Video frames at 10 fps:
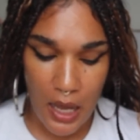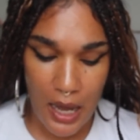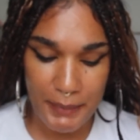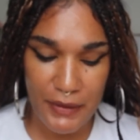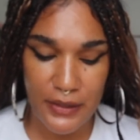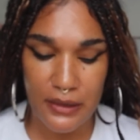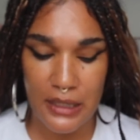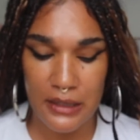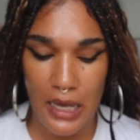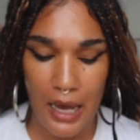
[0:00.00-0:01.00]
I'm
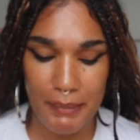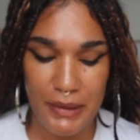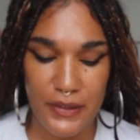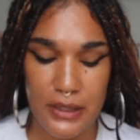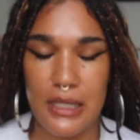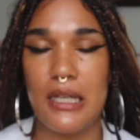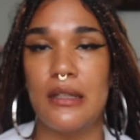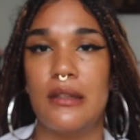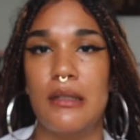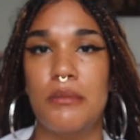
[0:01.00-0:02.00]
even
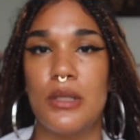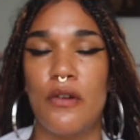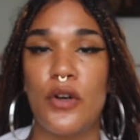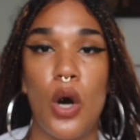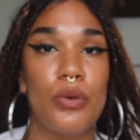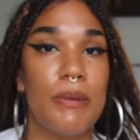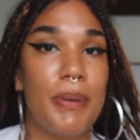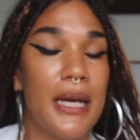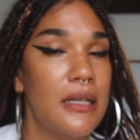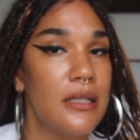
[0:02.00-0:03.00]
seeing themes of
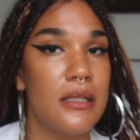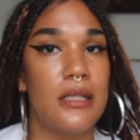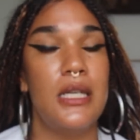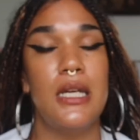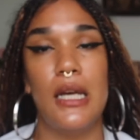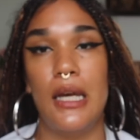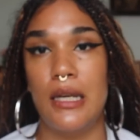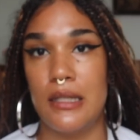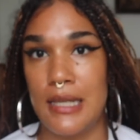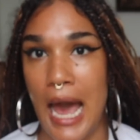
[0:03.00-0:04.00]
codependency and
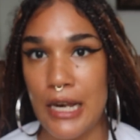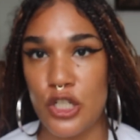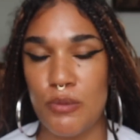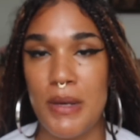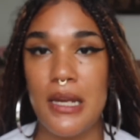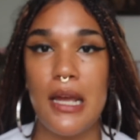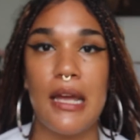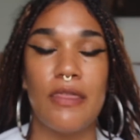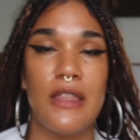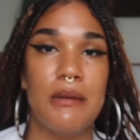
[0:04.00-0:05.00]
attachment
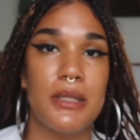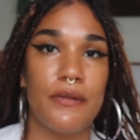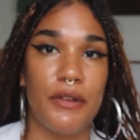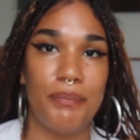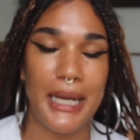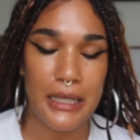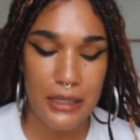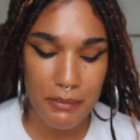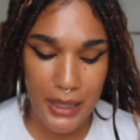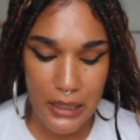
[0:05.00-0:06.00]
and themes of
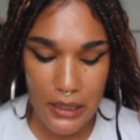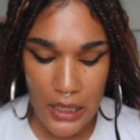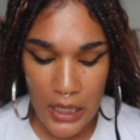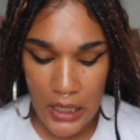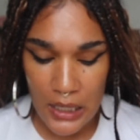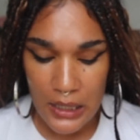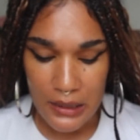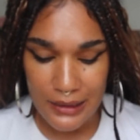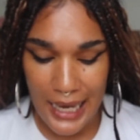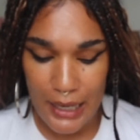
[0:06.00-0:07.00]
abandonment
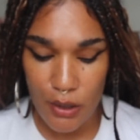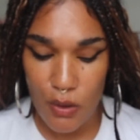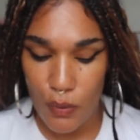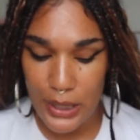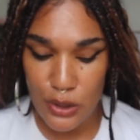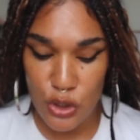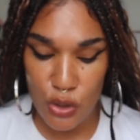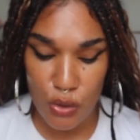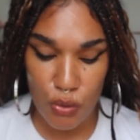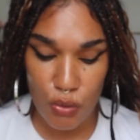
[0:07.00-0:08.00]
that are going
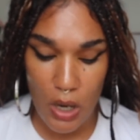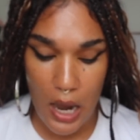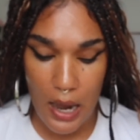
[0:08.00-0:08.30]
to